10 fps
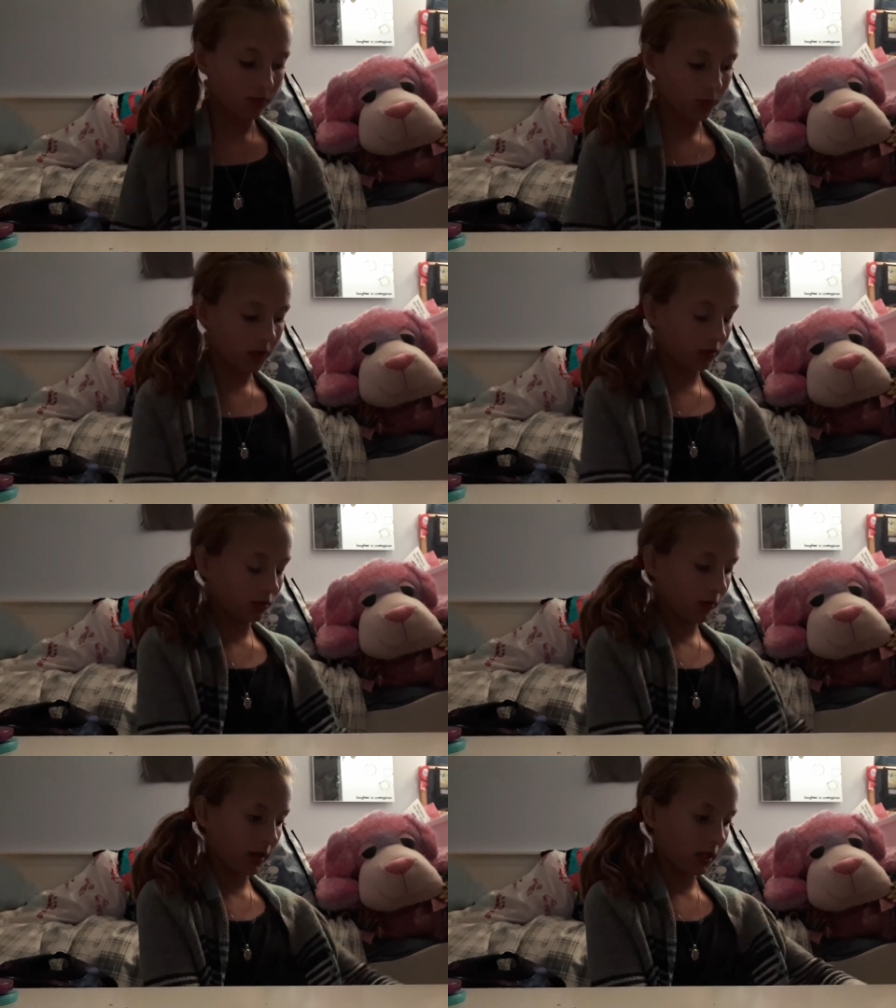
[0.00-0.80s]
We all
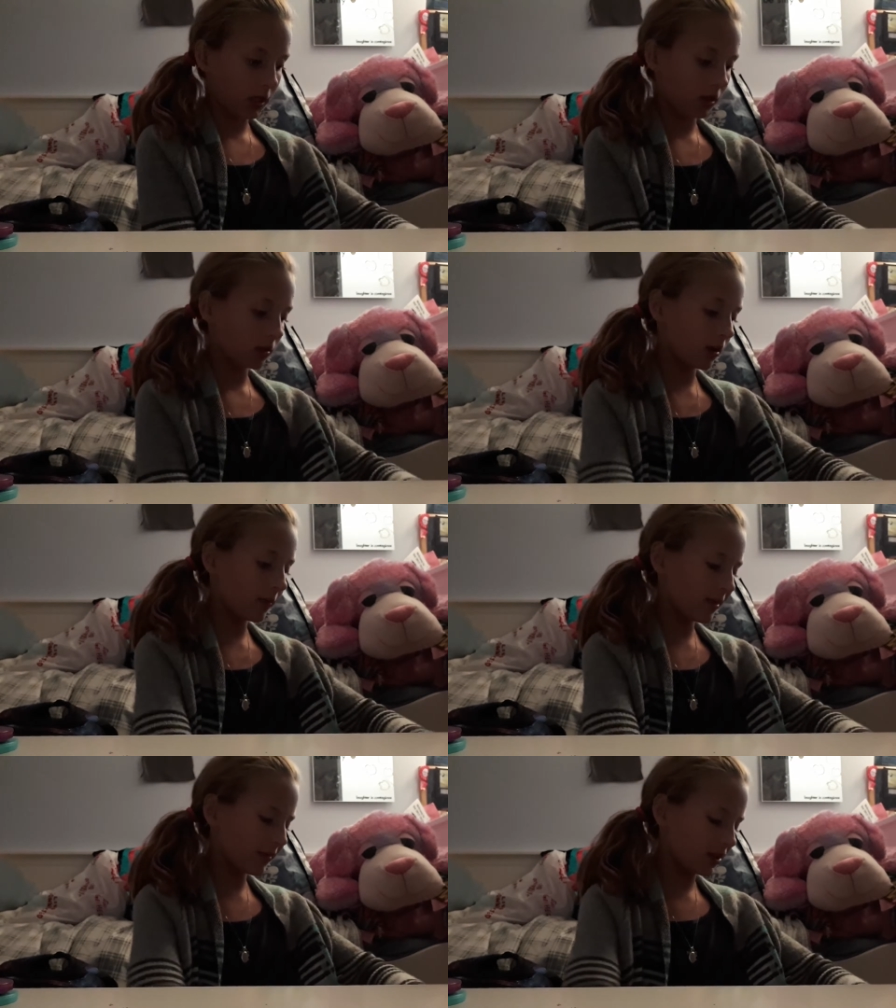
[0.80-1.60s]
know I need it. Sorry
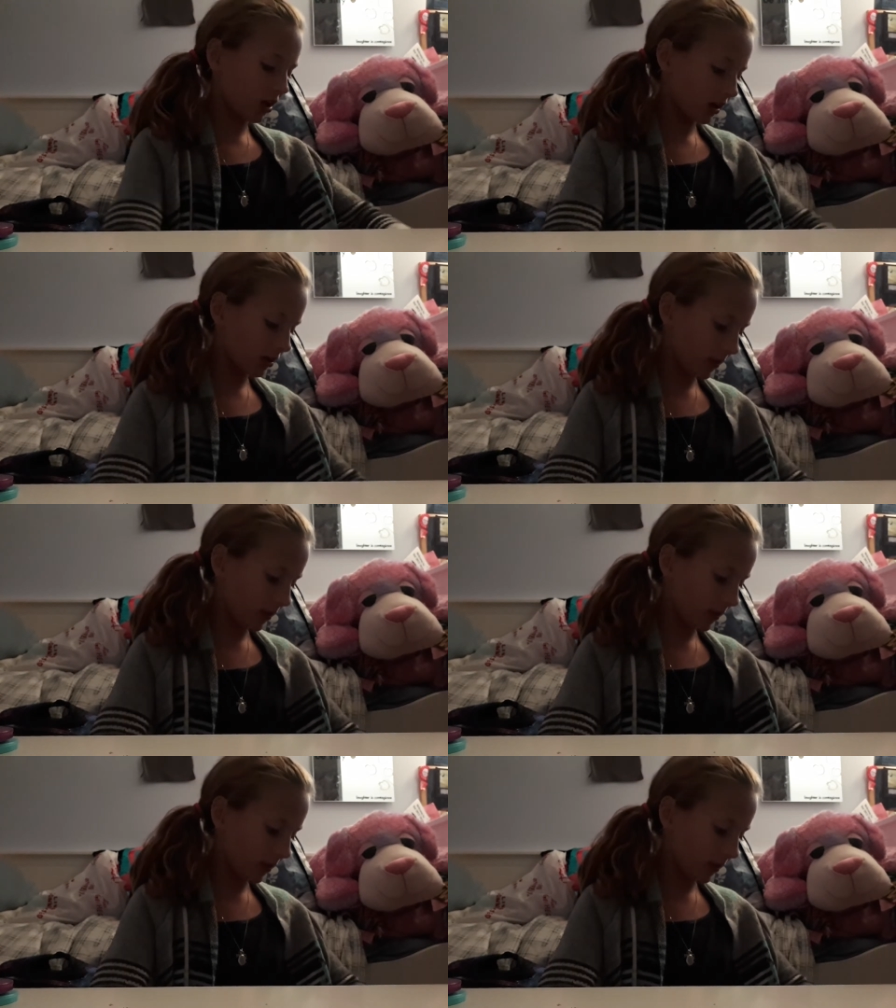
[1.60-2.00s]
about my dog in the